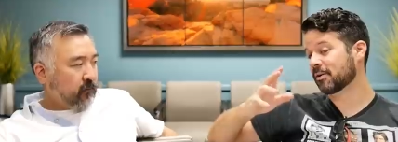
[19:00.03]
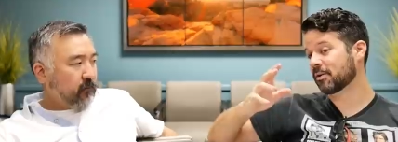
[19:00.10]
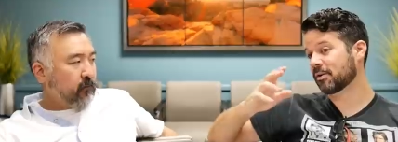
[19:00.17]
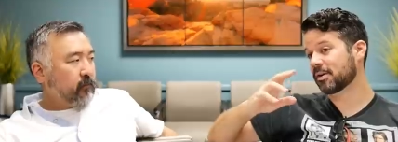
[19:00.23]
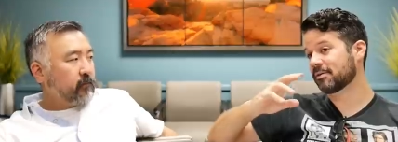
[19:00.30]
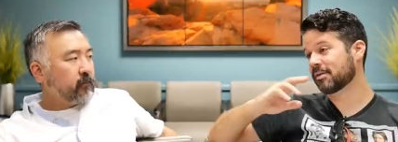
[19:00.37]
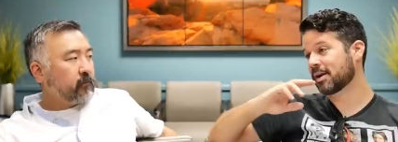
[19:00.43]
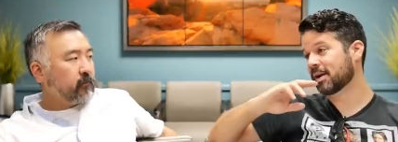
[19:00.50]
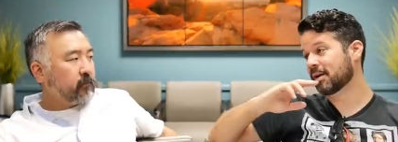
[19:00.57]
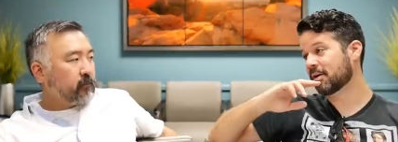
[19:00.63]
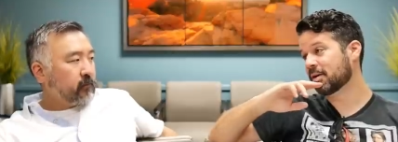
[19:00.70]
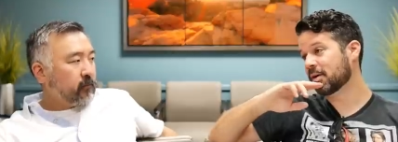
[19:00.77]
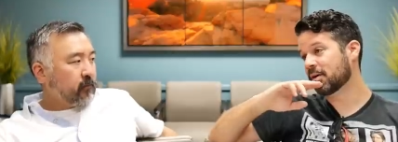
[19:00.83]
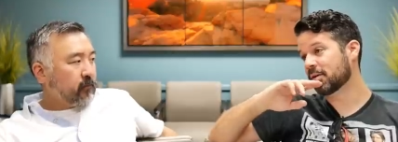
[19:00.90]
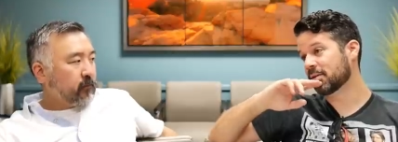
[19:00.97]
Speaker 1: or even at
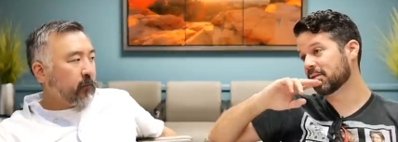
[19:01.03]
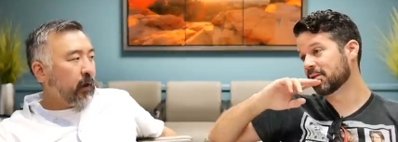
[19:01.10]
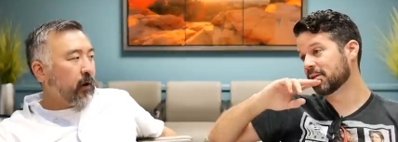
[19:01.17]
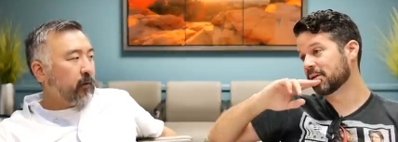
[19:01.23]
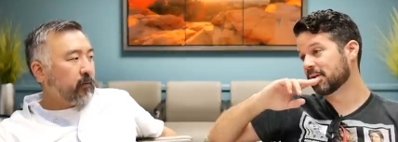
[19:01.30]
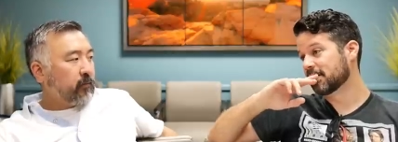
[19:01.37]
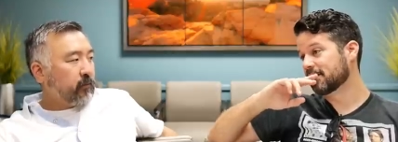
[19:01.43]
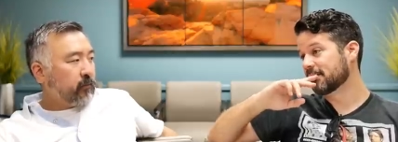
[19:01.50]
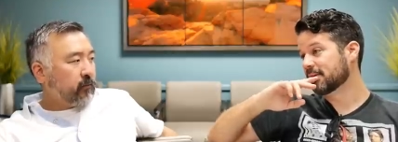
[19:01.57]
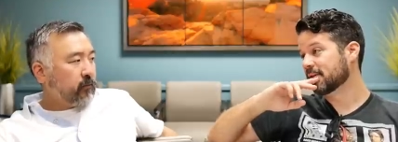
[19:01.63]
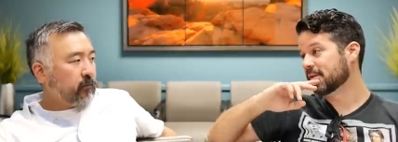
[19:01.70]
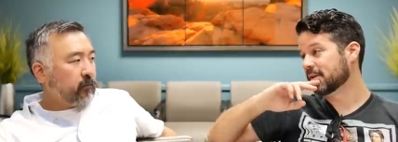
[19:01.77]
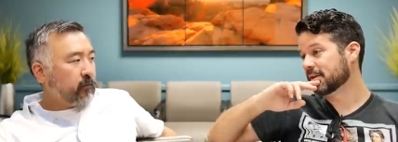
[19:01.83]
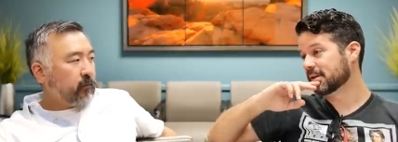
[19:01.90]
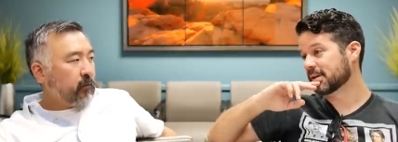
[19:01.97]
all. Yeah.
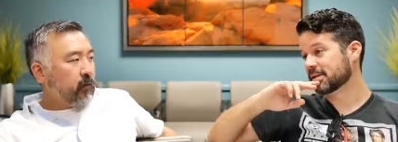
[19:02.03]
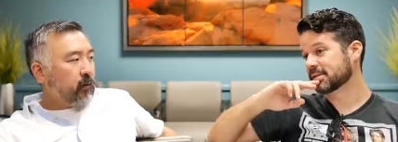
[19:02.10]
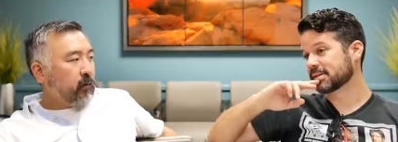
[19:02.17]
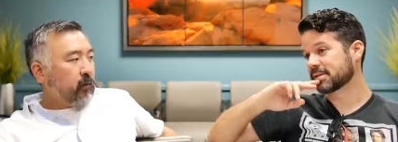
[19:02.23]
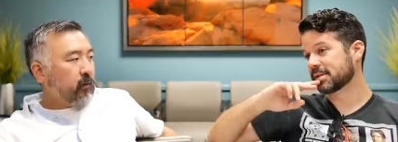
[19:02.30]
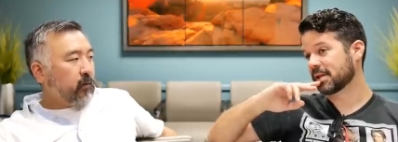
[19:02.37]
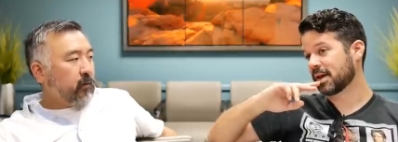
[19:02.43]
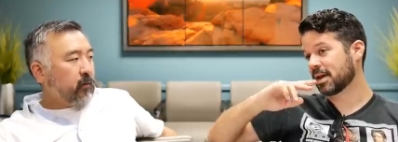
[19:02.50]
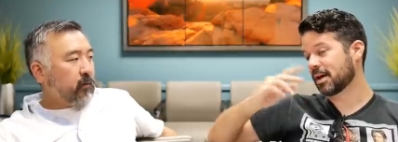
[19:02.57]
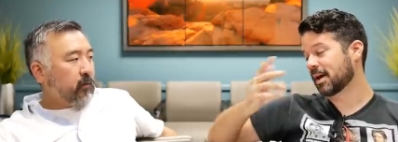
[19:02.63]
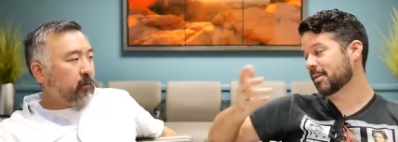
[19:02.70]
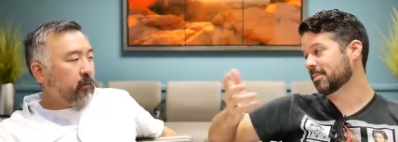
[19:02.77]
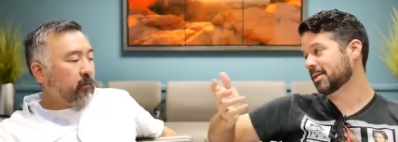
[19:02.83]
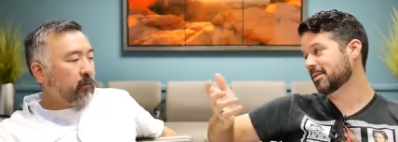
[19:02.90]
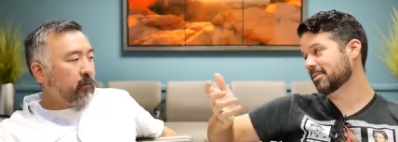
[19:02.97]
Because I,
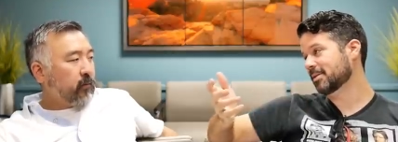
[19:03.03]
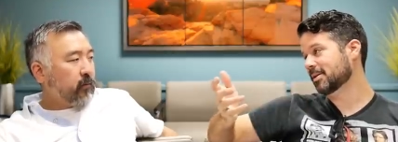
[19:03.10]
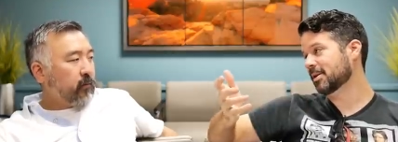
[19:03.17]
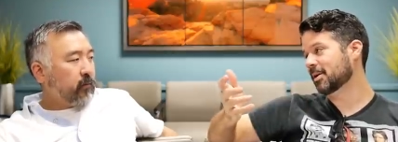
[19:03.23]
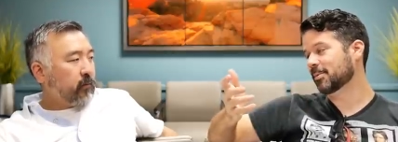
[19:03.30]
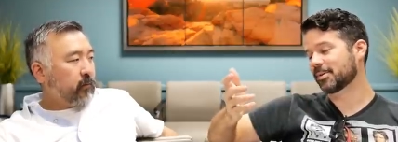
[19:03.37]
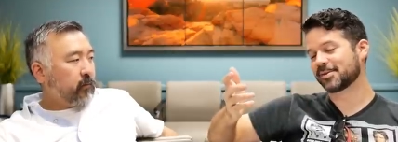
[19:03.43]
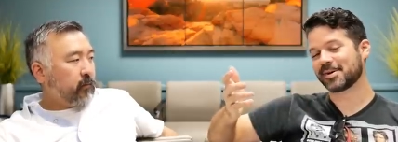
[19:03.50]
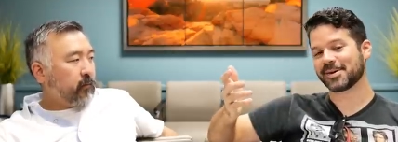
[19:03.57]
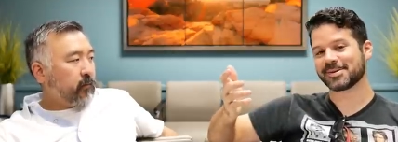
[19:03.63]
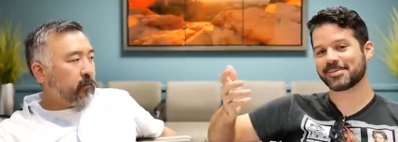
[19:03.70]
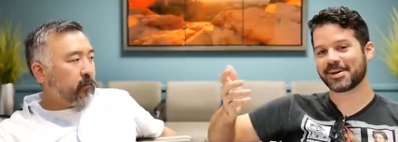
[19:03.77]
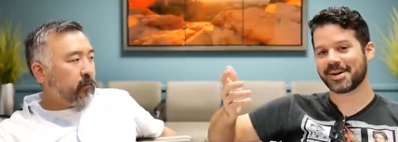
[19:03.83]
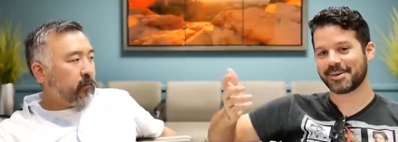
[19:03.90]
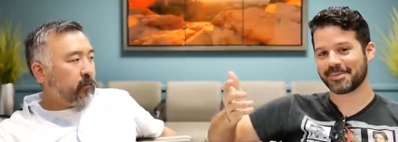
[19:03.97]
I, mean, you know, we
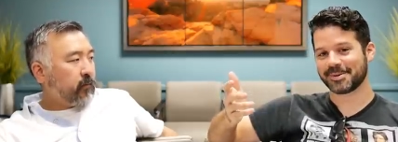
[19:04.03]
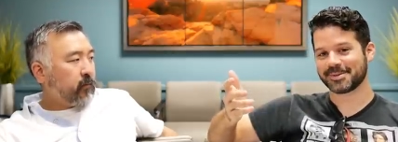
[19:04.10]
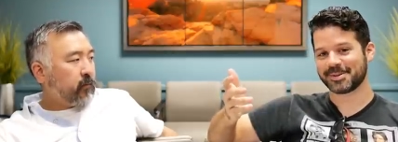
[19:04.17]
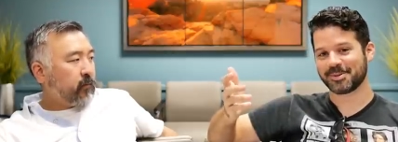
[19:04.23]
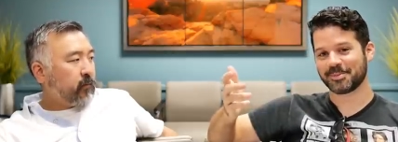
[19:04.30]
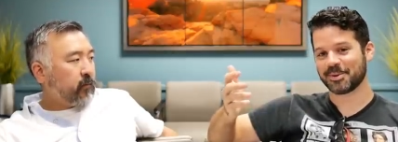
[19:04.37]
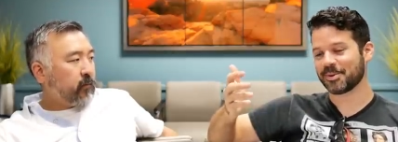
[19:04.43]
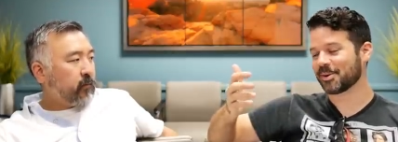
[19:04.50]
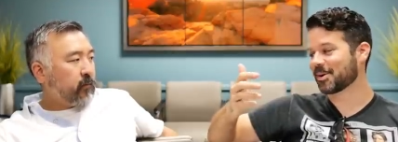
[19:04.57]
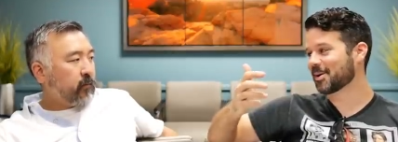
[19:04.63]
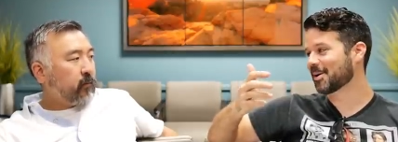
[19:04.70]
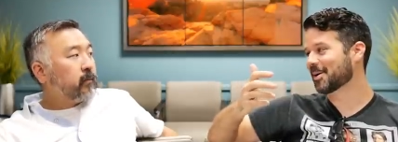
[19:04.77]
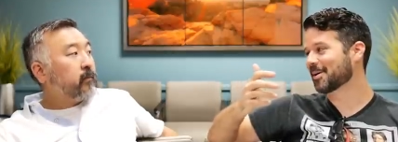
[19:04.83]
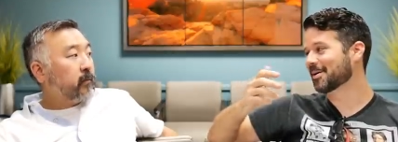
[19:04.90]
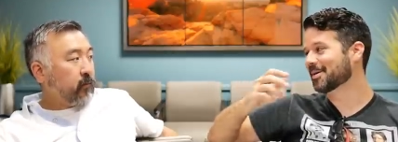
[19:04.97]
talked about MSU
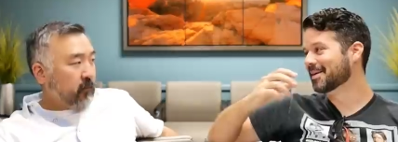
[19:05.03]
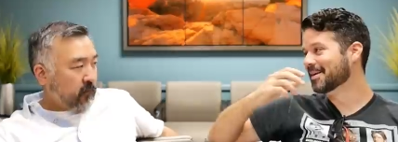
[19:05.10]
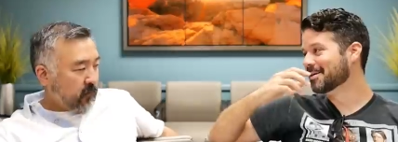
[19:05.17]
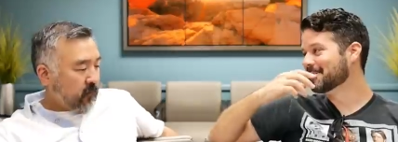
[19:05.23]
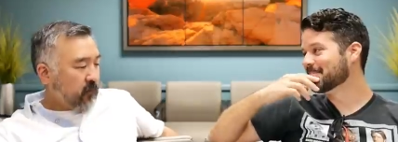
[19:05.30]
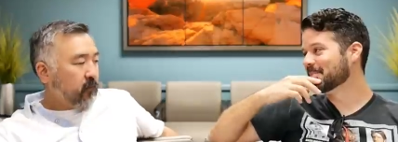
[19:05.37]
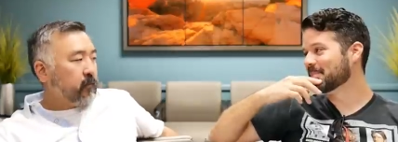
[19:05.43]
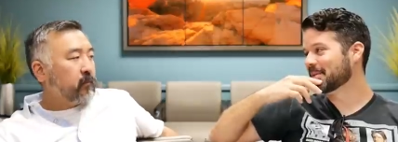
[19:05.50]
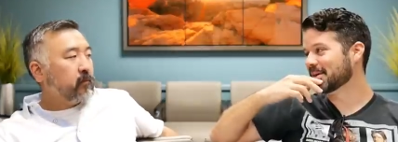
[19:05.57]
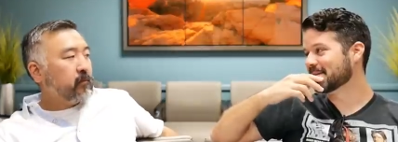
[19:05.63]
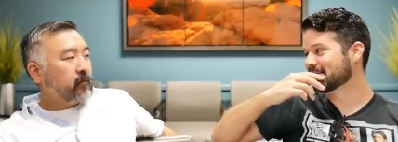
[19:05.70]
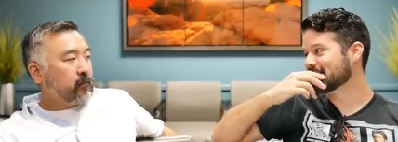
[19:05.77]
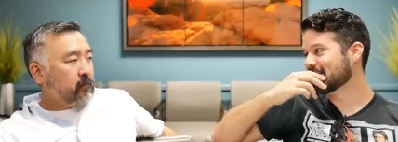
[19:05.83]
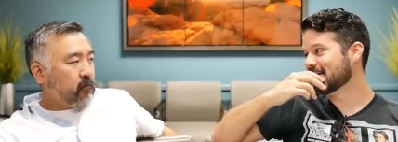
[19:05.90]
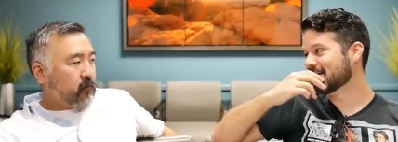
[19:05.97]
protocol, mm-hmm.
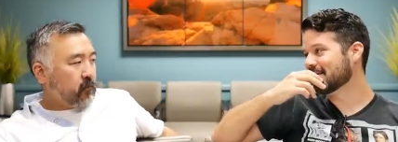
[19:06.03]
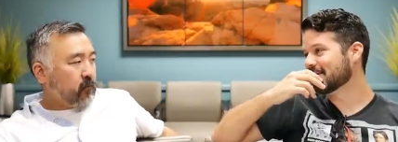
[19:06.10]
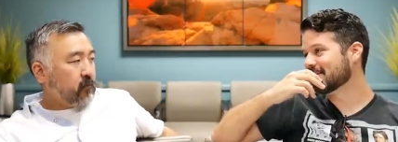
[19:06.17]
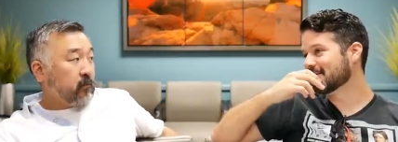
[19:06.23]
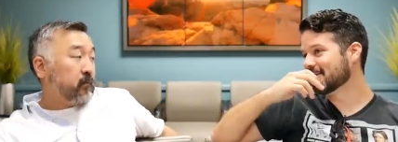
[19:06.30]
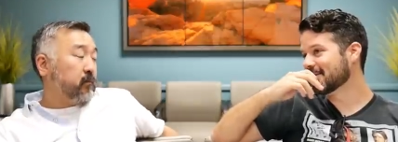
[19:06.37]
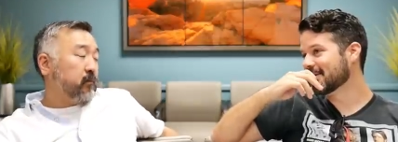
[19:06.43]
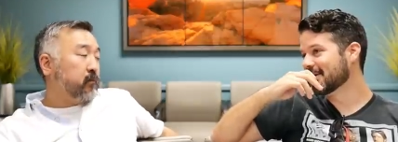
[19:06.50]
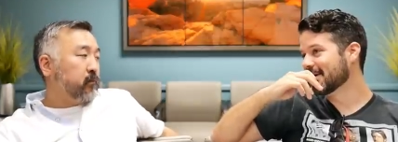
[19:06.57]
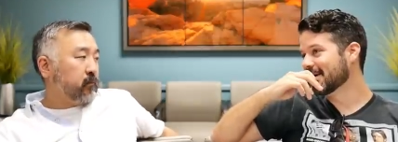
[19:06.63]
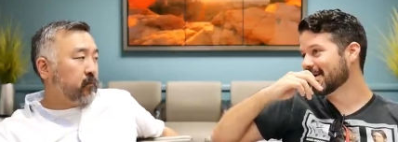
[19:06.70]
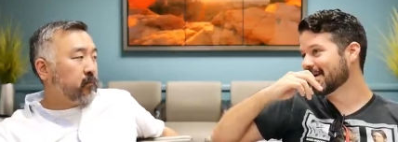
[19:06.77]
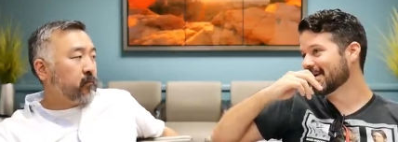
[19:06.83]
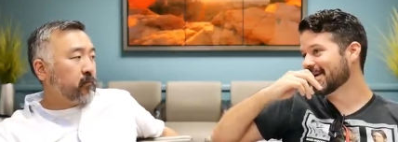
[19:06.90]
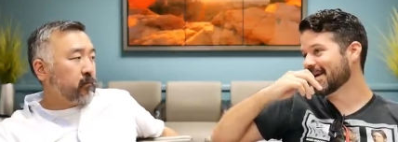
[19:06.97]
but uh, mm-hmm.
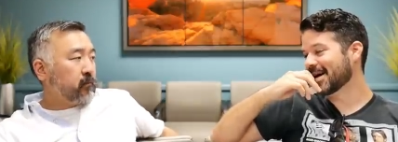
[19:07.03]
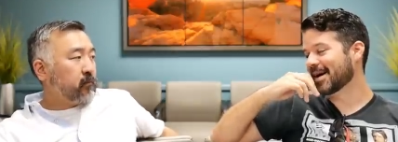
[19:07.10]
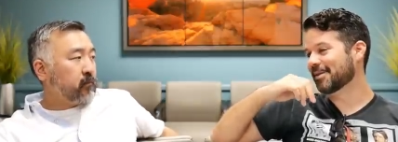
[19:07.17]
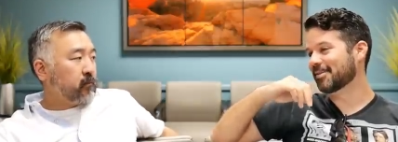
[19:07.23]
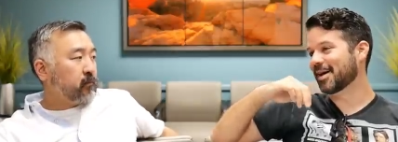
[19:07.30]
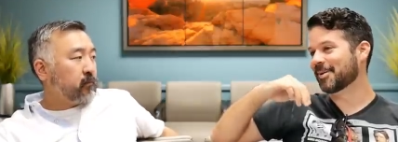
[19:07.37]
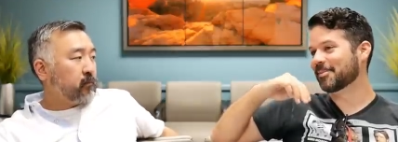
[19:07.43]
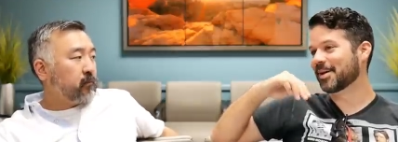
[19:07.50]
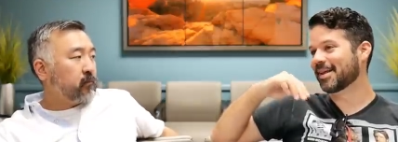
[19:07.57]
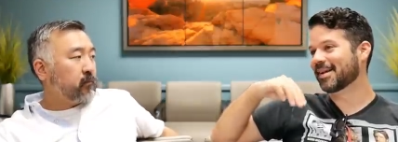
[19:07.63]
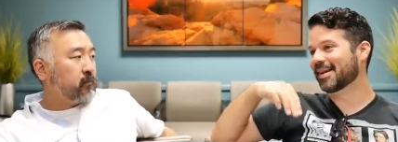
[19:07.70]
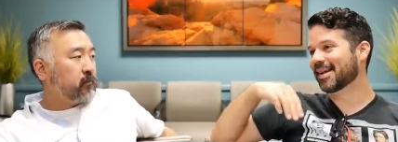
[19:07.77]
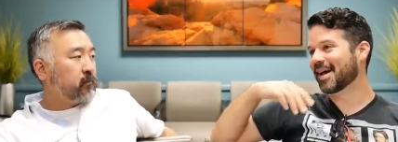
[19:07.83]
I, I mean,